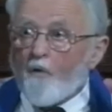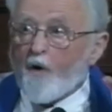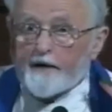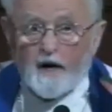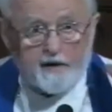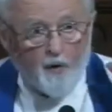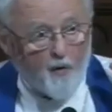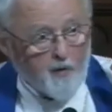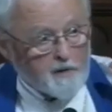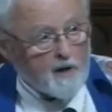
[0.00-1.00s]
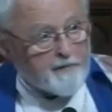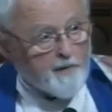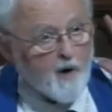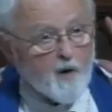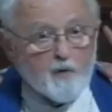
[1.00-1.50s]
what I call
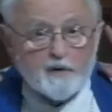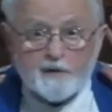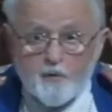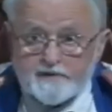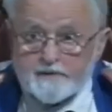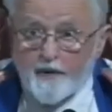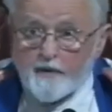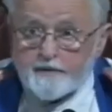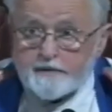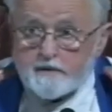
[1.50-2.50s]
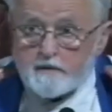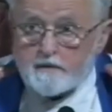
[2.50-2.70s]
the holy whispers.